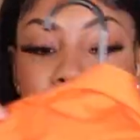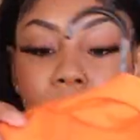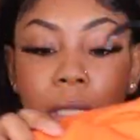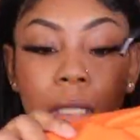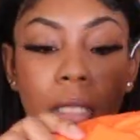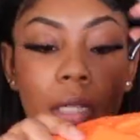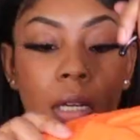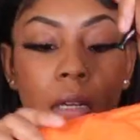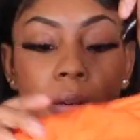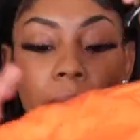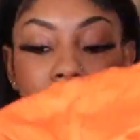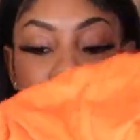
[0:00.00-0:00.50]

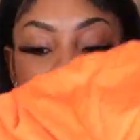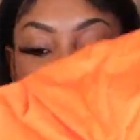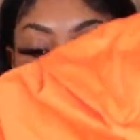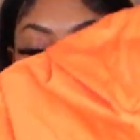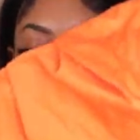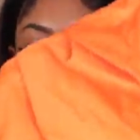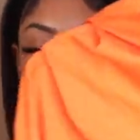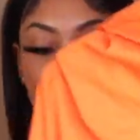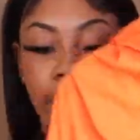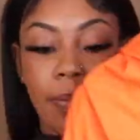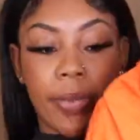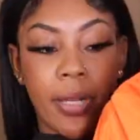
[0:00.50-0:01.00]
The
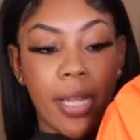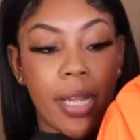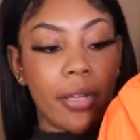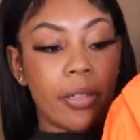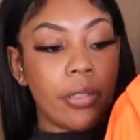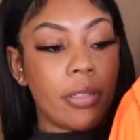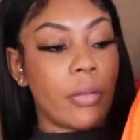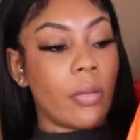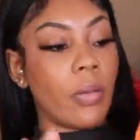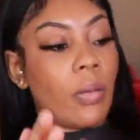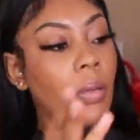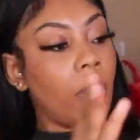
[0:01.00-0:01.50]
oversized
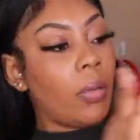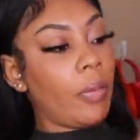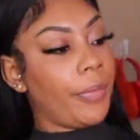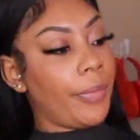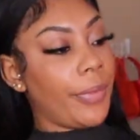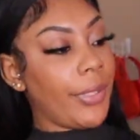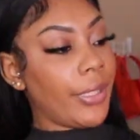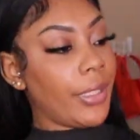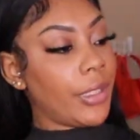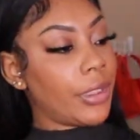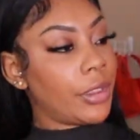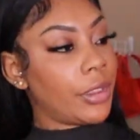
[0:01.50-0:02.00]
blouse
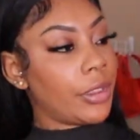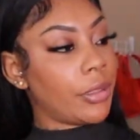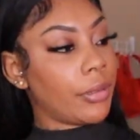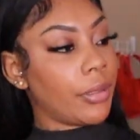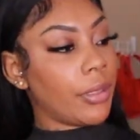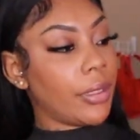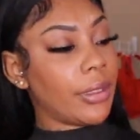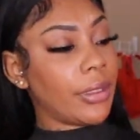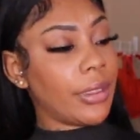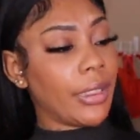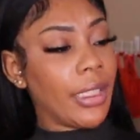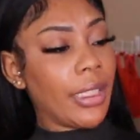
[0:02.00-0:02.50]
with the shorts.